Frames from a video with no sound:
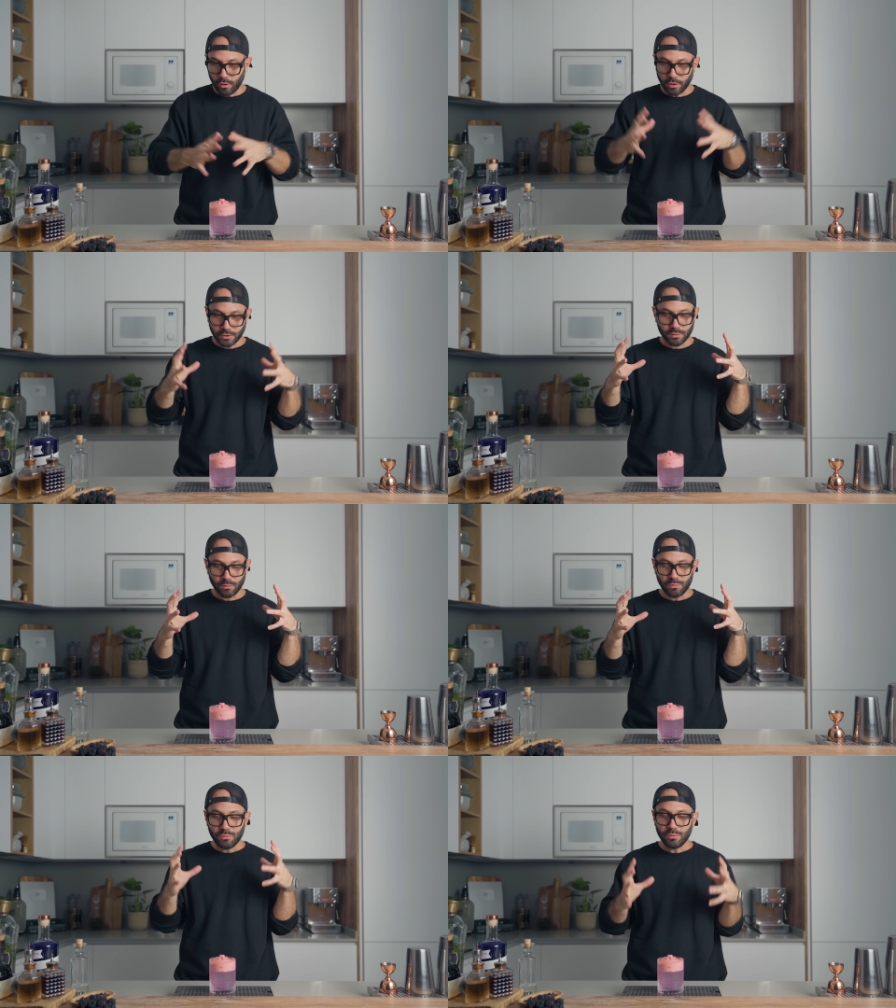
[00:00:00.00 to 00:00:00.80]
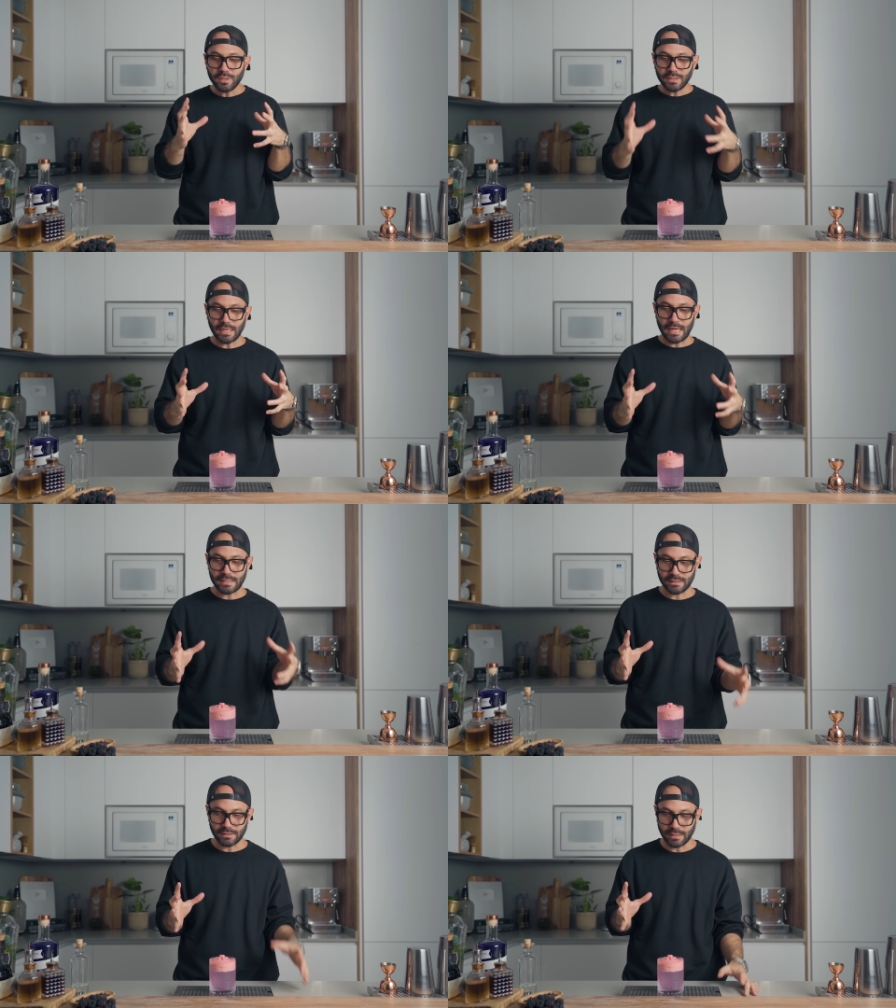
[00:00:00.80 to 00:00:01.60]
works really
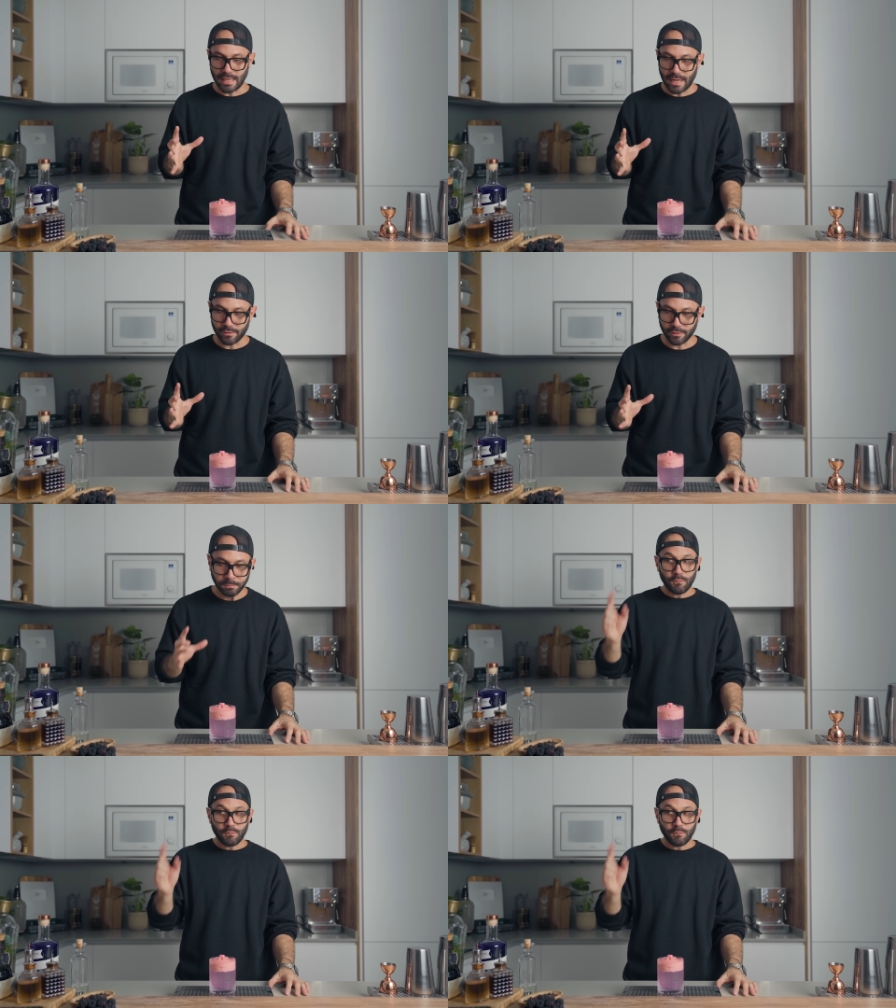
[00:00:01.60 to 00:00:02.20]
nicely together.